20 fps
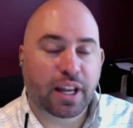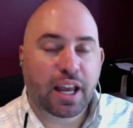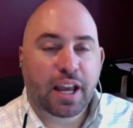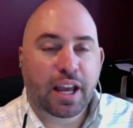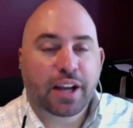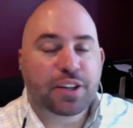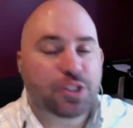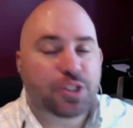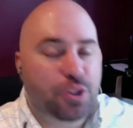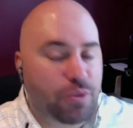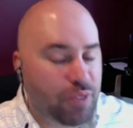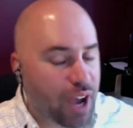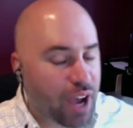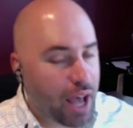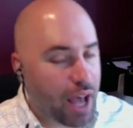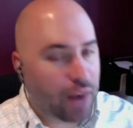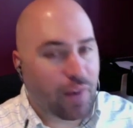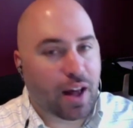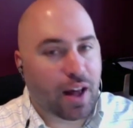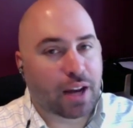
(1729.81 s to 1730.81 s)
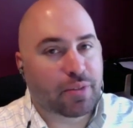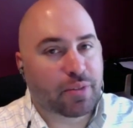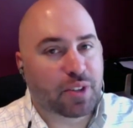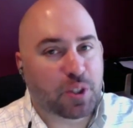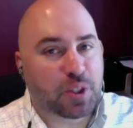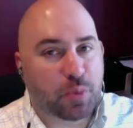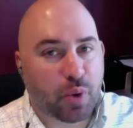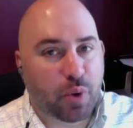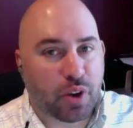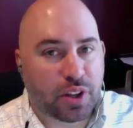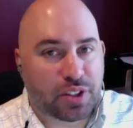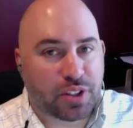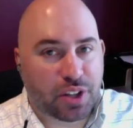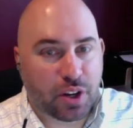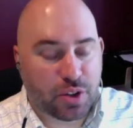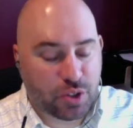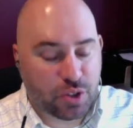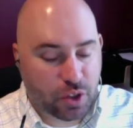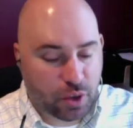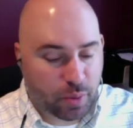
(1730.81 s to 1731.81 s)
Because you've got a lot of experience here,
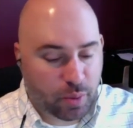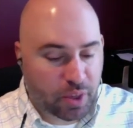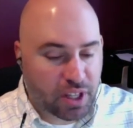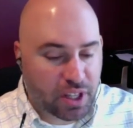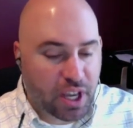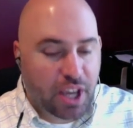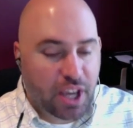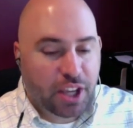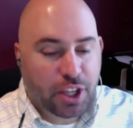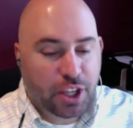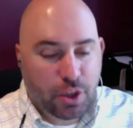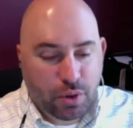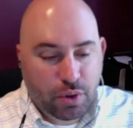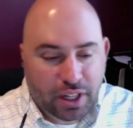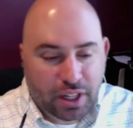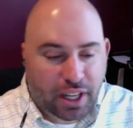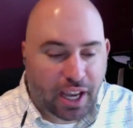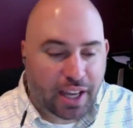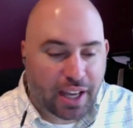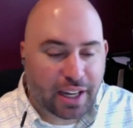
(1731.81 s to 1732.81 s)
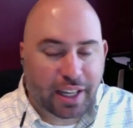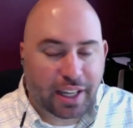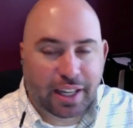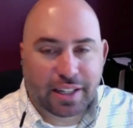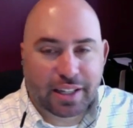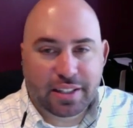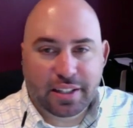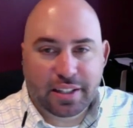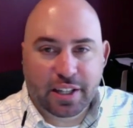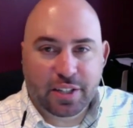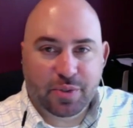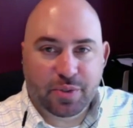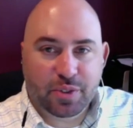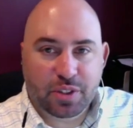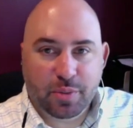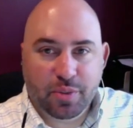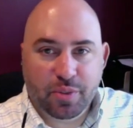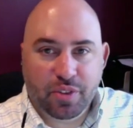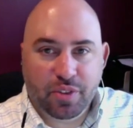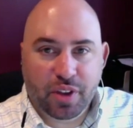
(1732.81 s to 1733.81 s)
so there must you can kind of get a sense for
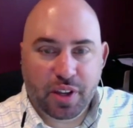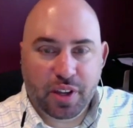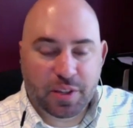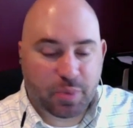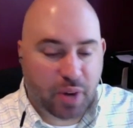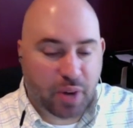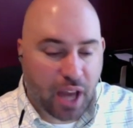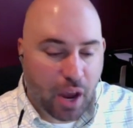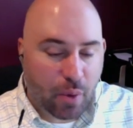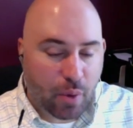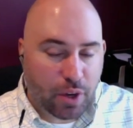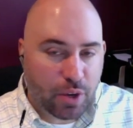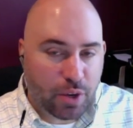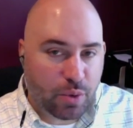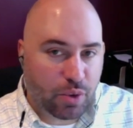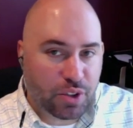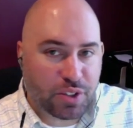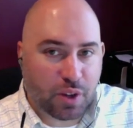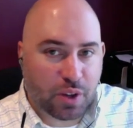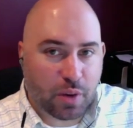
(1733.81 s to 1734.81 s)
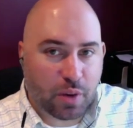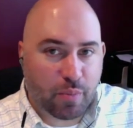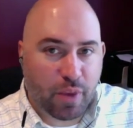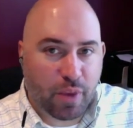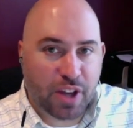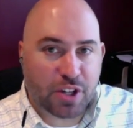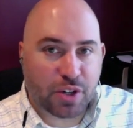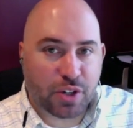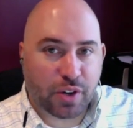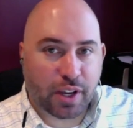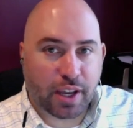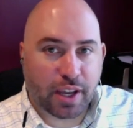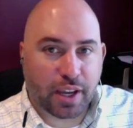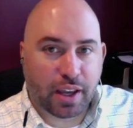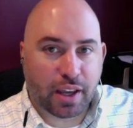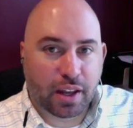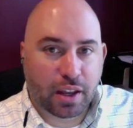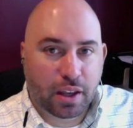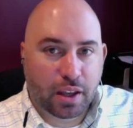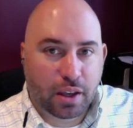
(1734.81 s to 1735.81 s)
some things. But now, when you really start measuring
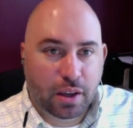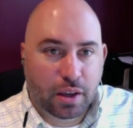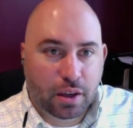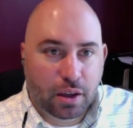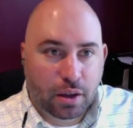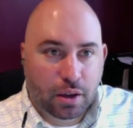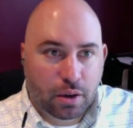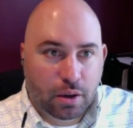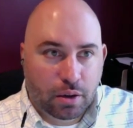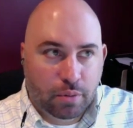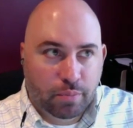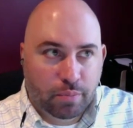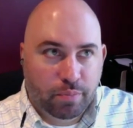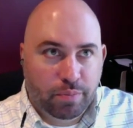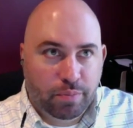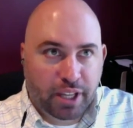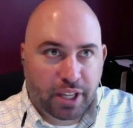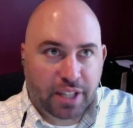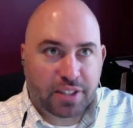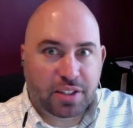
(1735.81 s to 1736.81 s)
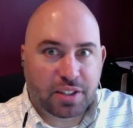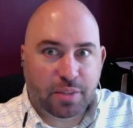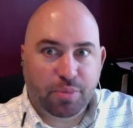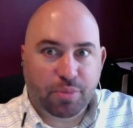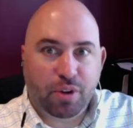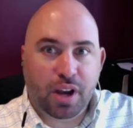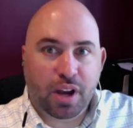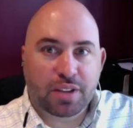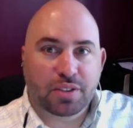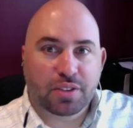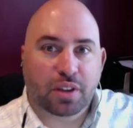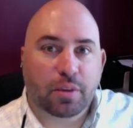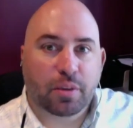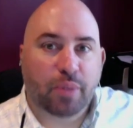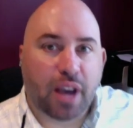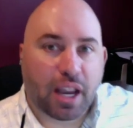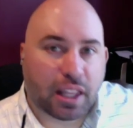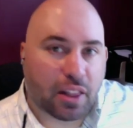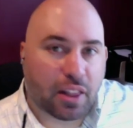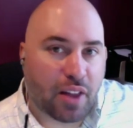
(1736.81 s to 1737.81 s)
it. Biggest surprise looking
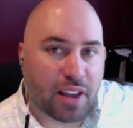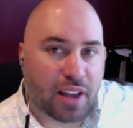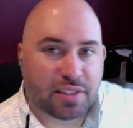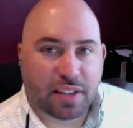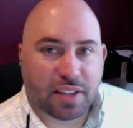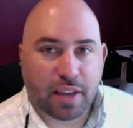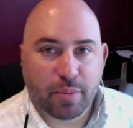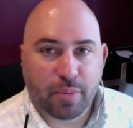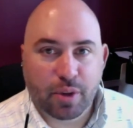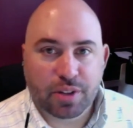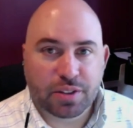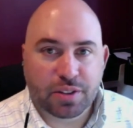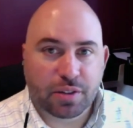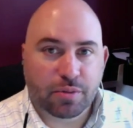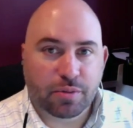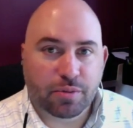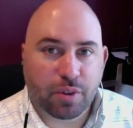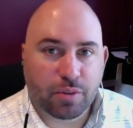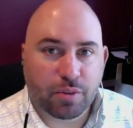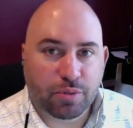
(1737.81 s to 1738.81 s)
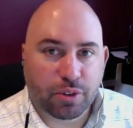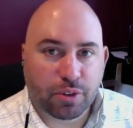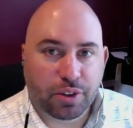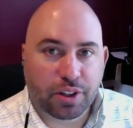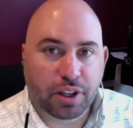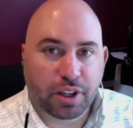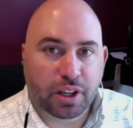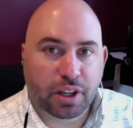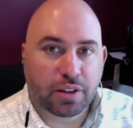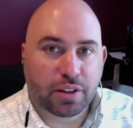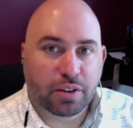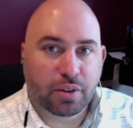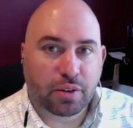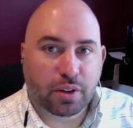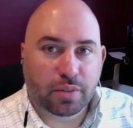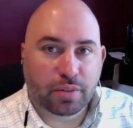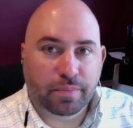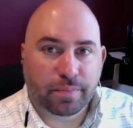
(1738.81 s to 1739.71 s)
back at the last eight months of, of really digging into it?